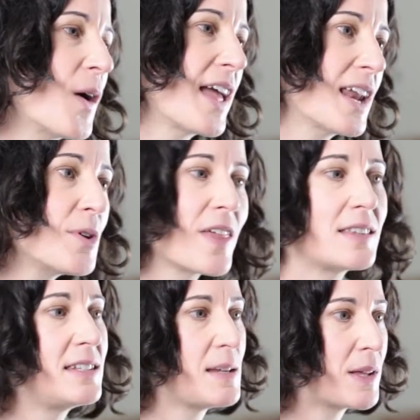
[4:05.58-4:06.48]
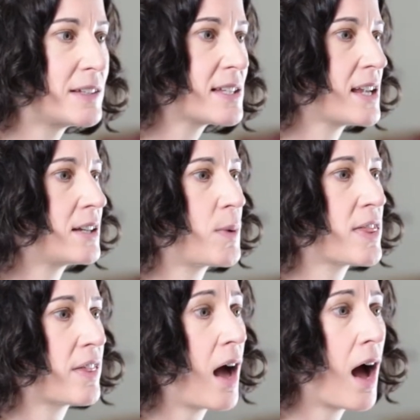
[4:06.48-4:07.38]
or an animal that's debilitated
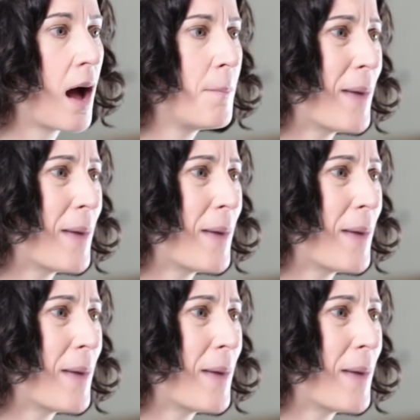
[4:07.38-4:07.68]
with a